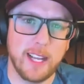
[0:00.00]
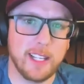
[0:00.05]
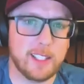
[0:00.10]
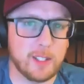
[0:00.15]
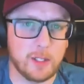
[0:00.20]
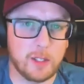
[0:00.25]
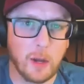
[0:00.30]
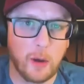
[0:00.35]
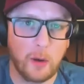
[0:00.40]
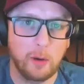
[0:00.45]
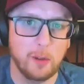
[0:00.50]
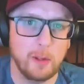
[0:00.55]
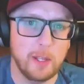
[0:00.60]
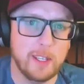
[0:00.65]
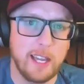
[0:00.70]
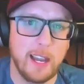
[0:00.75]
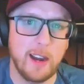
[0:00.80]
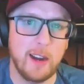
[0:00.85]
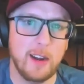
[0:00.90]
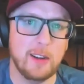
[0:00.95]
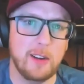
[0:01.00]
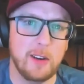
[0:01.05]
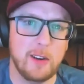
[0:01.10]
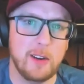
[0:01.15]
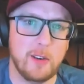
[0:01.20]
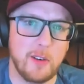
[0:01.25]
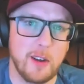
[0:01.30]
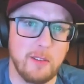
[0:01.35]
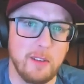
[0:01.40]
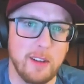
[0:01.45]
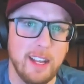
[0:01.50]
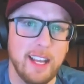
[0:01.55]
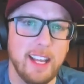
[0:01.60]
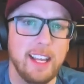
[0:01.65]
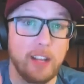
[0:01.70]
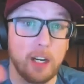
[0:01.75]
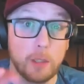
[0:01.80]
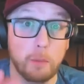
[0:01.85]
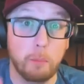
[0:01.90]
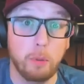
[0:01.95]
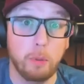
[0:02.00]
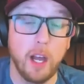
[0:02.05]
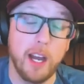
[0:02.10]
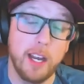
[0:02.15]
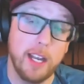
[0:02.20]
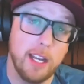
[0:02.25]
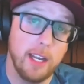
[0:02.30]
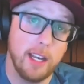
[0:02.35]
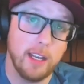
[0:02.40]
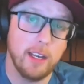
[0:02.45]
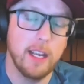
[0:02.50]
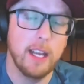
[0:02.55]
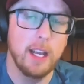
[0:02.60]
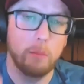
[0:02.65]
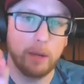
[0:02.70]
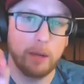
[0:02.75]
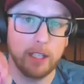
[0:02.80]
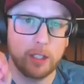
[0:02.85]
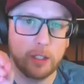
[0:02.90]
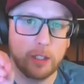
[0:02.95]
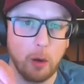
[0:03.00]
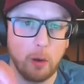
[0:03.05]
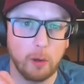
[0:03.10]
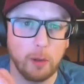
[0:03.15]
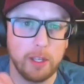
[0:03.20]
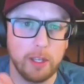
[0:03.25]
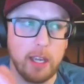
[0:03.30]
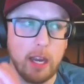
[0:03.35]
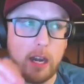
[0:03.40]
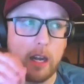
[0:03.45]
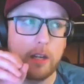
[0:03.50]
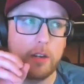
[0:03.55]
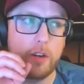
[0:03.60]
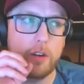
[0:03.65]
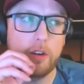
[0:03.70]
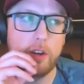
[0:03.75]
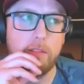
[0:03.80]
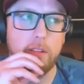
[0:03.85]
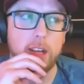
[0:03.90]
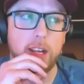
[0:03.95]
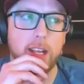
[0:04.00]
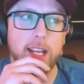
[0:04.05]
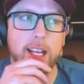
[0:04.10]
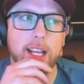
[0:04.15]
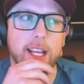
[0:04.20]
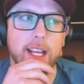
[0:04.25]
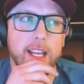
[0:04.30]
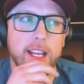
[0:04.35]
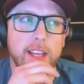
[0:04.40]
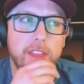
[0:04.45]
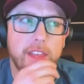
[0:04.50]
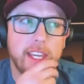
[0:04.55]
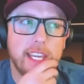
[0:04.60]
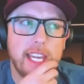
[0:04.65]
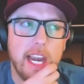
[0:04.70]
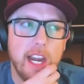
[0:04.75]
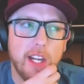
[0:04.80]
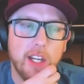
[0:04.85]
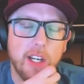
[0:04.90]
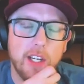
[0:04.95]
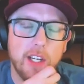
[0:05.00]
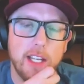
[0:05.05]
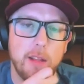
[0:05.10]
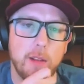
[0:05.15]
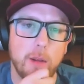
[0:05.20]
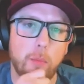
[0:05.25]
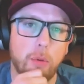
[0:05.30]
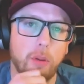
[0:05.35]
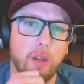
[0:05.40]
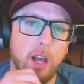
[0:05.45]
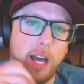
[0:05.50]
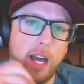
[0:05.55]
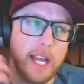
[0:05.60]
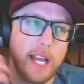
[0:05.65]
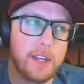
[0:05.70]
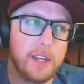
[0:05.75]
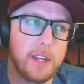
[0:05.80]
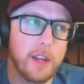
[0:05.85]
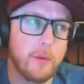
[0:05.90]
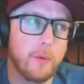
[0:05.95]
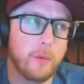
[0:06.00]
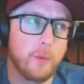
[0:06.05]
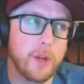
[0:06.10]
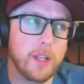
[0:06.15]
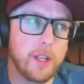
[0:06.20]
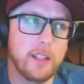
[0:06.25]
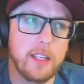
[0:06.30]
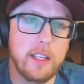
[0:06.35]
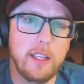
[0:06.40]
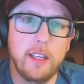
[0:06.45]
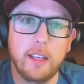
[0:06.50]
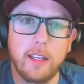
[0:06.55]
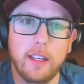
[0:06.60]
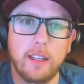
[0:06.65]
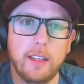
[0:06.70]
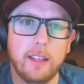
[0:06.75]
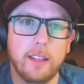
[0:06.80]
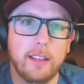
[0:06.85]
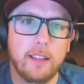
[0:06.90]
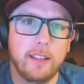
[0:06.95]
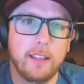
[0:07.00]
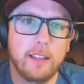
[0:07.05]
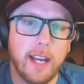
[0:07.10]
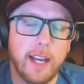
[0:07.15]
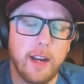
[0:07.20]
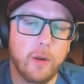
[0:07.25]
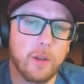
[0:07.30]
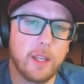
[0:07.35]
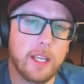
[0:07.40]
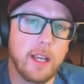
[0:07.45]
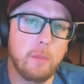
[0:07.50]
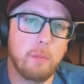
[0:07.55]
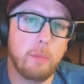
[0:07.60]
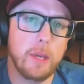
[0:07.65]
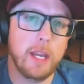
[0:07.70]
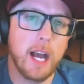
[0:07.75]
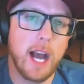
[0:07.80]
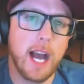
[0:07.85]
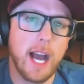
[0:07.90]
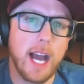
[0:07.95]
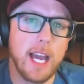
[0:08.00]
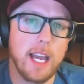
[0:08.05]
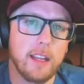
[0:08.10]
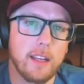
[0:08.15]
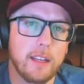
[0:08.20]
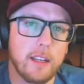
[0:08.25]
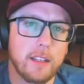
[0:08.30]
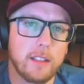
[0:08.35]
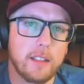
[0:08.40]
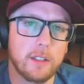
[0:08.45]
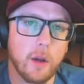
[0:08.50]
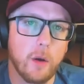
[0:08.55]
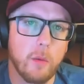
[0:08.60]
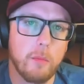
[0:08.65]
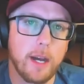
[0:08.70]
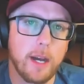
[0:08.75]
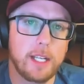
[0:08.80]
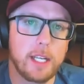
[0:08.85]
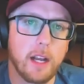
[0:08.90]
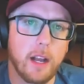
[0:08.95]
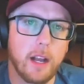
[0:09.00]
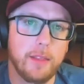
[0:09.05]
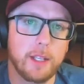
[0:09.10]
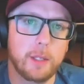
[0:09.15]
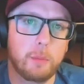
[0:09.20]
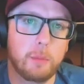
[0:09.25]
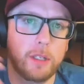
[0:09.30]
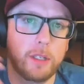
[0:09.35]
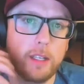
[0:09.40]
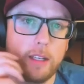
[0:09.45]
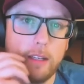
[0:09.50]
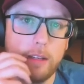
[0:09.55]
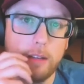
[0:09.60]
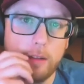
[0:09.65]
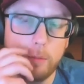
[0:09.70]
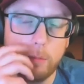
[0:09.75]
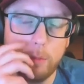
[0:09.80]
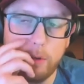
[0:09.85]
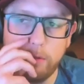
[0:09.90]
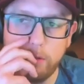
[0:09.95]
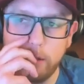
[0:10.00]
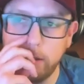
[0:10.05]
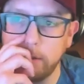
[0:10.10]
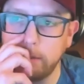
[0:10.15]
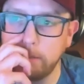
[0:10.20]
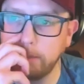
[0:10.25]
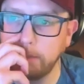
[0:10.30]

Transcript: That's a totally character driven, there's plot in it, but it's totally character driven. The characters and the plot, I don't really, I don't get behind so much on this particular movie.